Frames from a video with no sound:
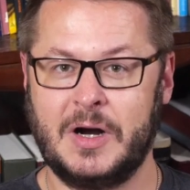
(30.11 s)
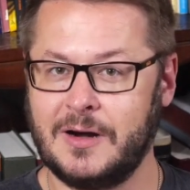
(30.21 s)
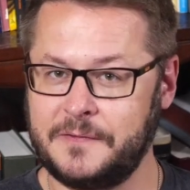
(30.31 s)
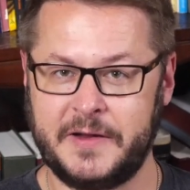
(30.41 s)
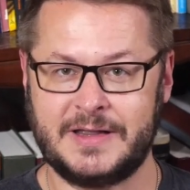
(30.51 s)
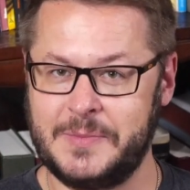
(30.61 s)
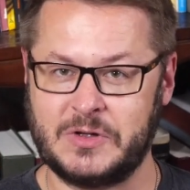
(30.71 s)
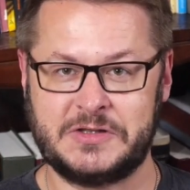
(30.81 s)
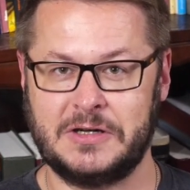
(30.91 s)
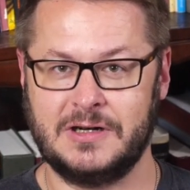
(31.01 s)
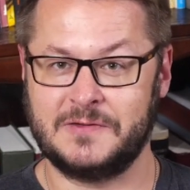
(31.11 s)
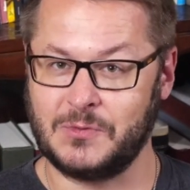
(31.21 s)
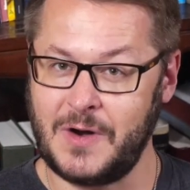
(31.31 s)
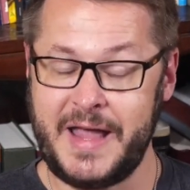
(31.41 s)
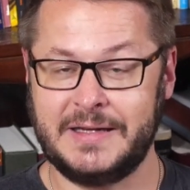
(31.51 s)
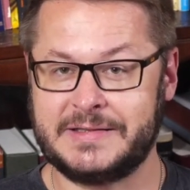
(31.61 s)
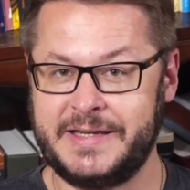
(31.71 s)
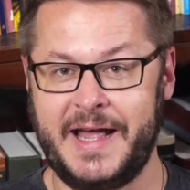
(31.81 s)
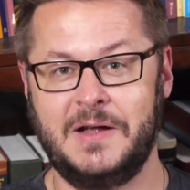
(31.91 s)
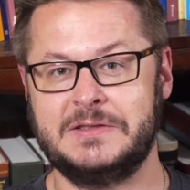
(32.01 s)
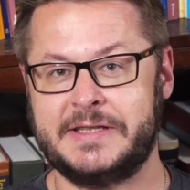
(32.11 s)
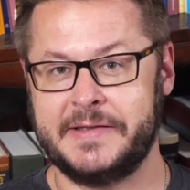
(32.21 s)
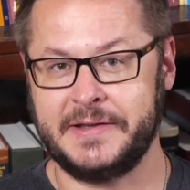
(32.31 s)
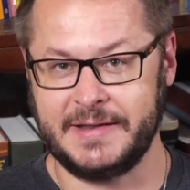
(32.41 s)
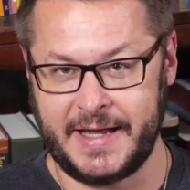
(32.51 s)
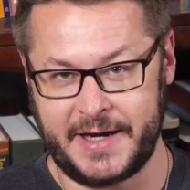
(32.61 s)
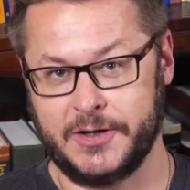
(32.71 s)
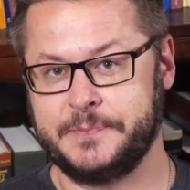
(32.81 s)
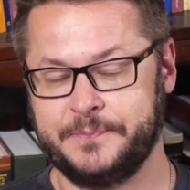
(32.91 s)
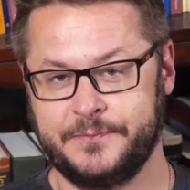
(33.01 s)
perfectly preserved, right down to the letter.